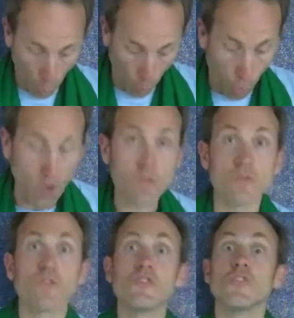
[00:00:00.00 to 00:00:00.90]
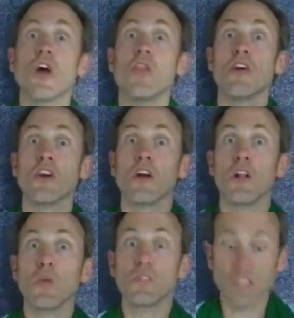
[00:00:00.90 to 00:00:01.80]
Once the
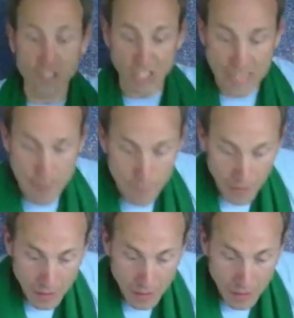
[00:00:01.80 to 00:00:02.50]
girl was asleep,